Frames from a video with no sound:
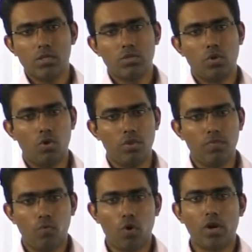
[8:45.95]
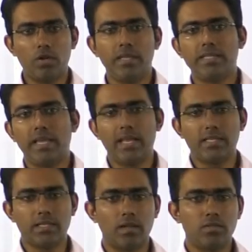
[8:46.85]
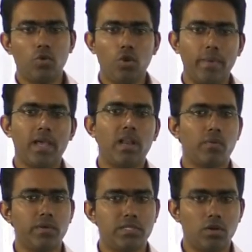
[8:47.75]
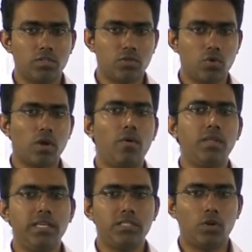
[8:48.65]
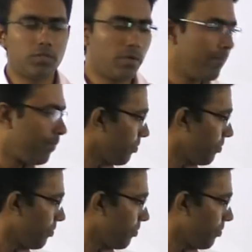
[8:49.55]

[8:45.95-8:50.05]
So what all these areas are. So you may get a question also. So cover these also.